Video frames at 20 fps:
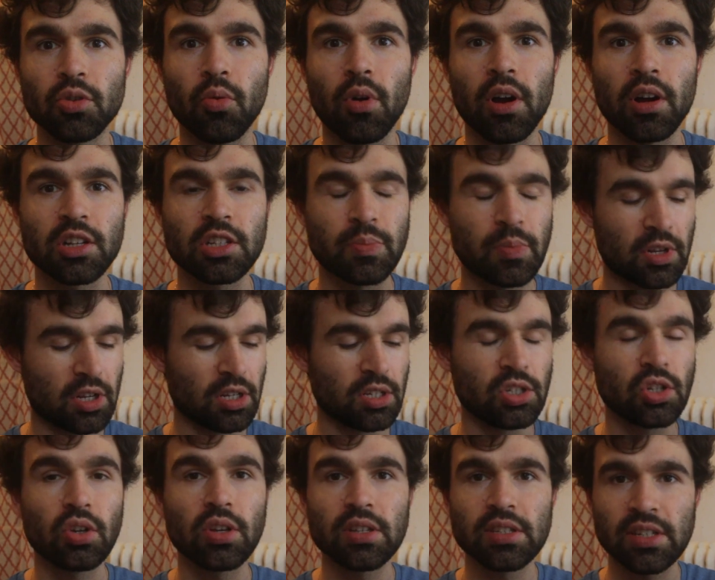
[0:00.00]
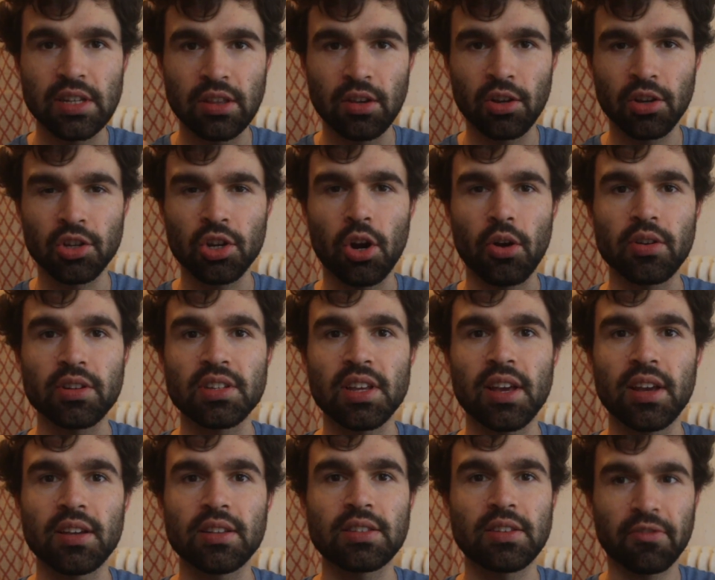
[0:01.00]
to watch because you can see the guitarist's
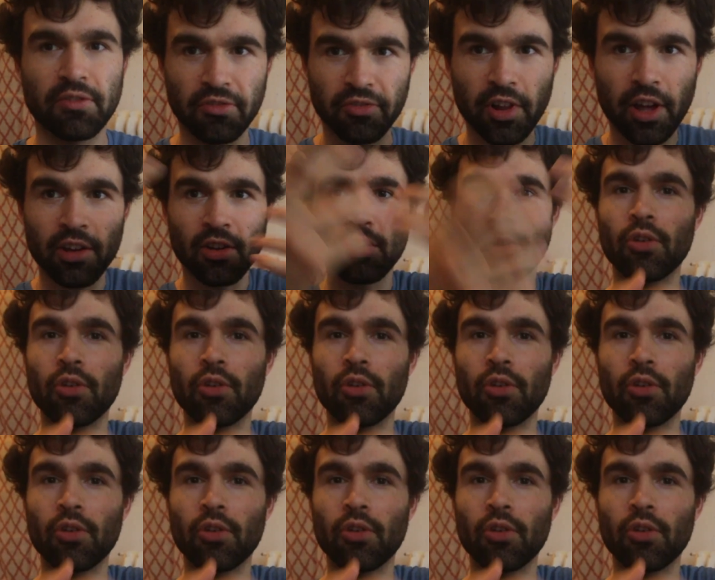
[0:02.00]
hands fly